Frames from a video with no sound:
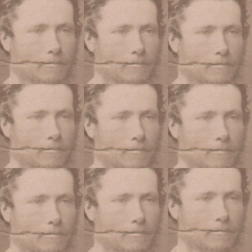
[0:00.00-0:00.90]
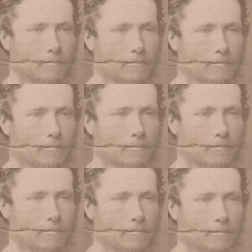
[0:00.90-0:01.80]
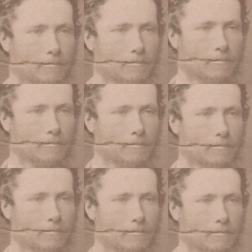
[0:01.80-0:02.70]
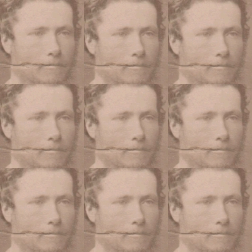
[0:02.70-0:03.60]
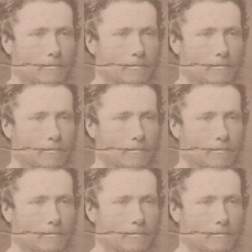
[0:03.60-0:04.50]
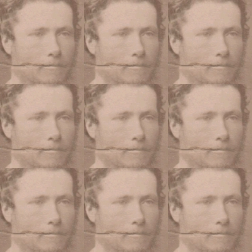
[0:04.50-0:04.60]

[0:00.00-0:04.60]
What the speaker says: No one is speaking in this clip.